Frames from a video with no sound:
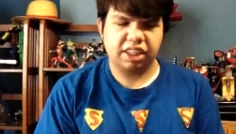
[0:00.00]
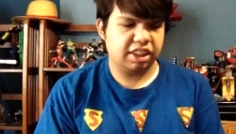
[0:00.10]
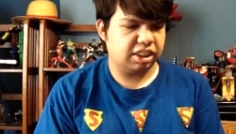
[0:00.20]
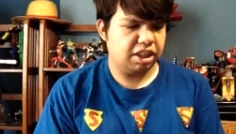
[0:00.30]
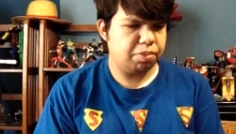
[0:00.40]

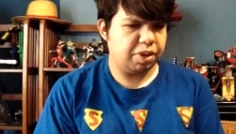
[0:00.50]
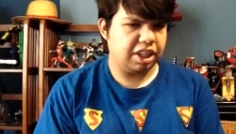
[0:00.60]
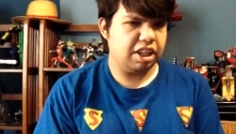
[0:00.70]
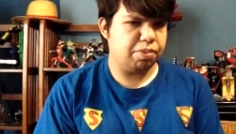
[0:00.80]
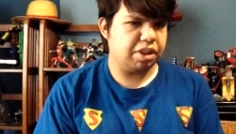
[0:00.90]
If he,
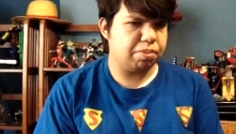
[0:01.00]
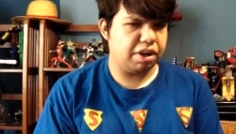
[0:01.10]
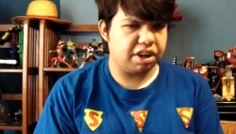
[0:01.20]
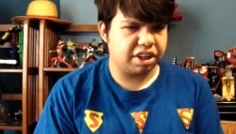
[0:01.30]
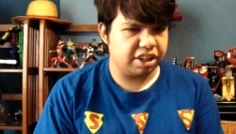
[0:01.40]
he speaks
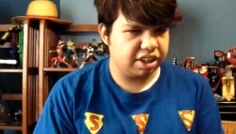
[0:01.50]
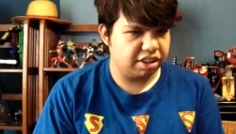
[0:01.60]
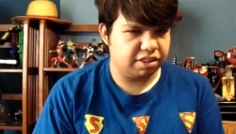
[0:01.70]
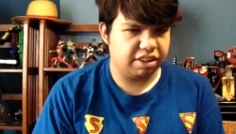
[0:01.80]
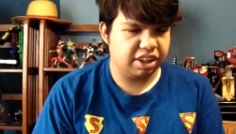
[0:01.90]
American
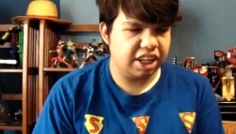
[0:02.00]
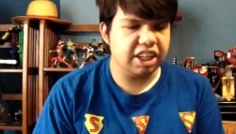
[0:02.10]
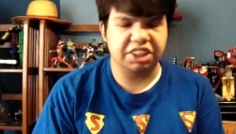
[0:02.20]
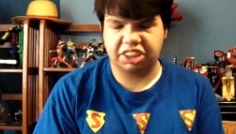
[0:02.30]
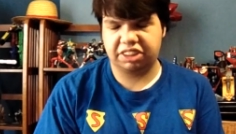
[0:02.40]
or
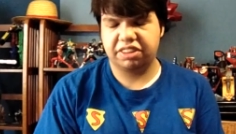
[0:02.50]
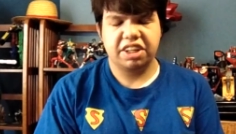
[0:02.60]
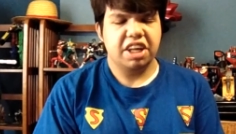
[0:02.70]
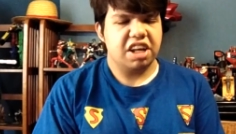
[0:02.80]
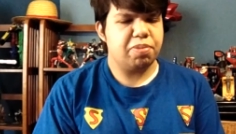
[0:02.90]
English.
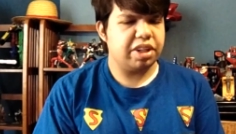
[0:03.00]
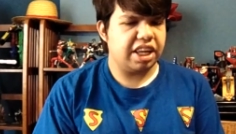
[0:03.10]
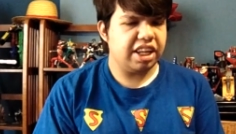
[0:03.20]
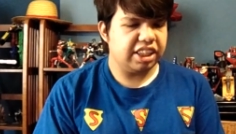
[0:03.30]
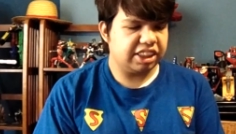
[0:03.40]
He speaks
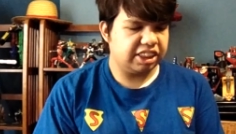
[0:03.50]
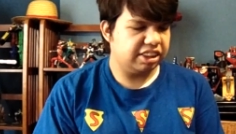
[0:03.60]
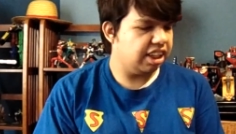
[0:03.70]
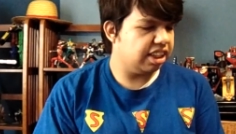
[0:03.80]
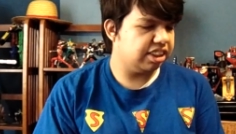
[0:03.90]
English,
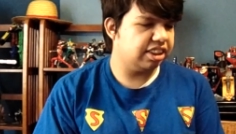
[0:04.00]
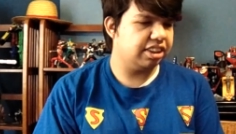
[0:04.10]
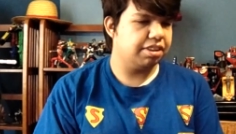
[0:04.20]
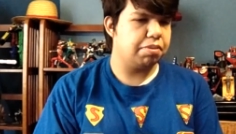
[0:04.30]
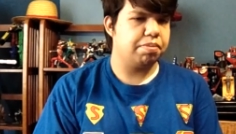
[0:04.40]

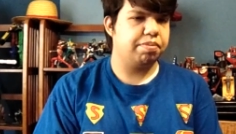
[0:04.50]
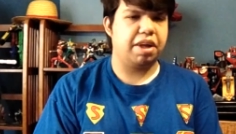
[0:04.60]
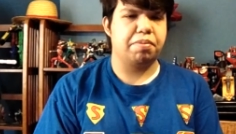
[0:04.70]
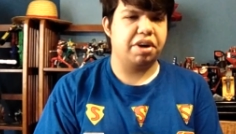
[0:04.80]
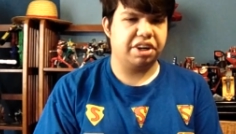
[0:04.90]
yes.
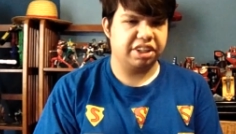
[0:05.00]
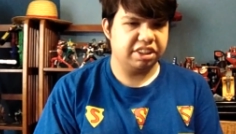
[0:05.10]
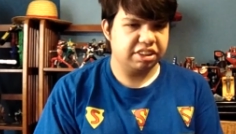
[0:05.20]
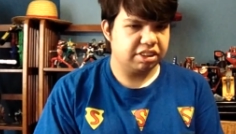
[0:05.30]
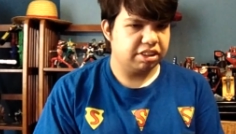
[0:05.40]
Not
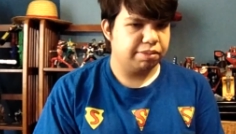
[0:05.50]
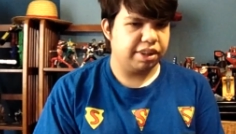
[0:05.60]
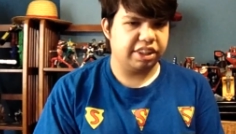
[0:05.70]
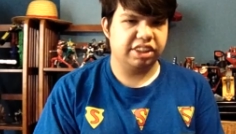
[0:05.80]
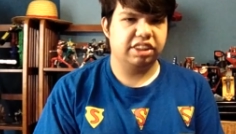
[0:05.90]
American.
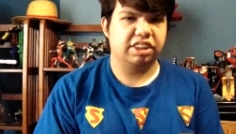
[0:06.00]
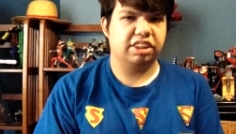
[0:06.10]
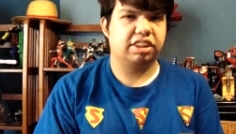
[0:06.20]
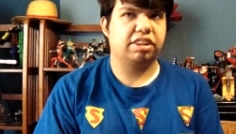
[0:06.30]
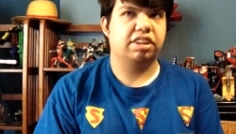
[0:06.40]
American
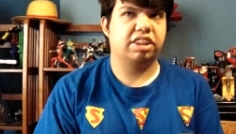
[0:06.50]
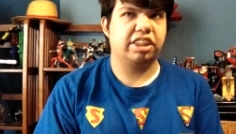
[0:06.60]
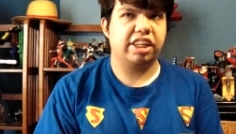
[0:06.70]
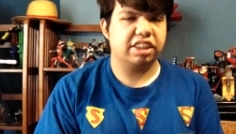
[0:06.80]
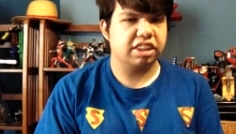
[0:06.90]
is
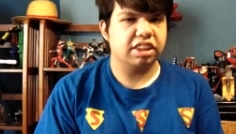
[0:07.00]
state.